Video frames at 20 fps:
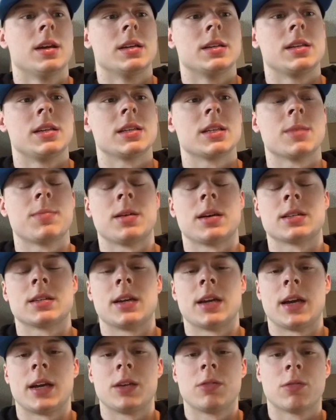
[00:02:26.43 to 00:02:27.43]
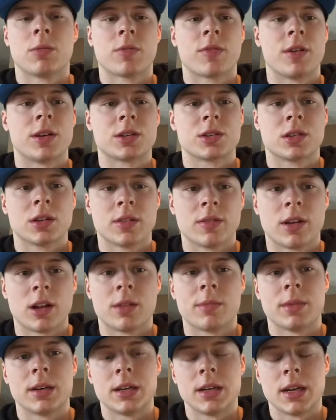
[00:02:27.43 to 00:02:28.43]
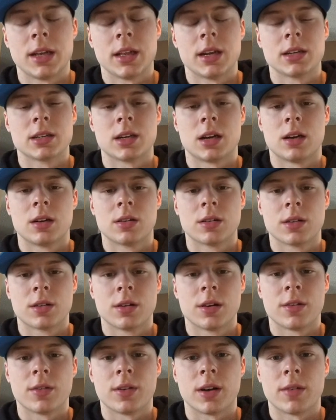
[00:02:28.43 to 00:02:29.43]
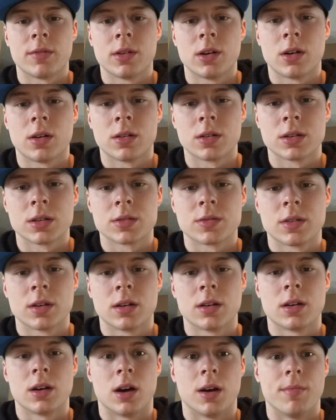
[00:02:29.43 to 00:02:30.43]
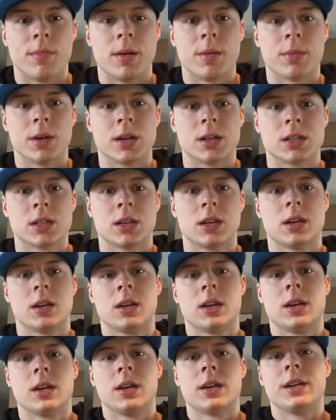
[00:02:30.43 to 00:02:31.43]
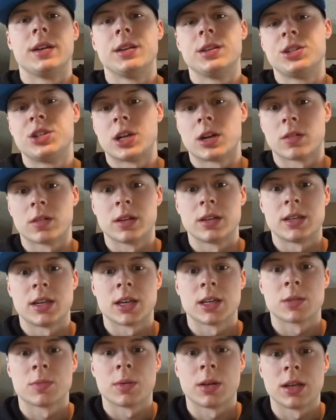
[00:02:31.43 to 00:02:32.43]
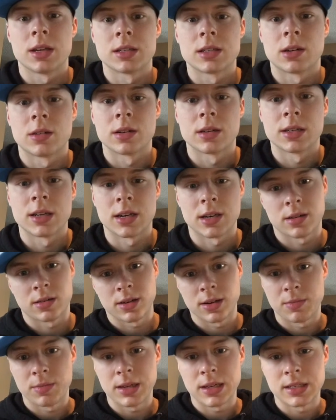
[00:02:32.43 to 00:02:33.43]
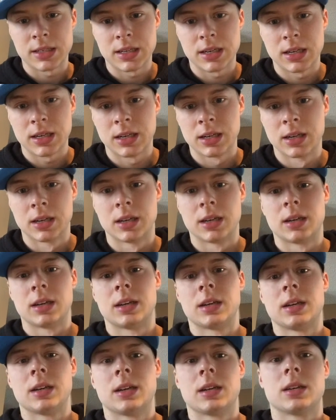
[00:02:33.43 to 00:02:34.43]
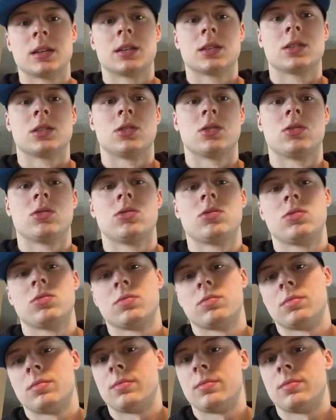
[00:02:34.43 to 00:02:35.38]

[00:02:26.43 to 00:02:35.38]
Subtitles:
CSEP has an annual professional development day that is $135 for non-members. It generally takes place out of town in BC, so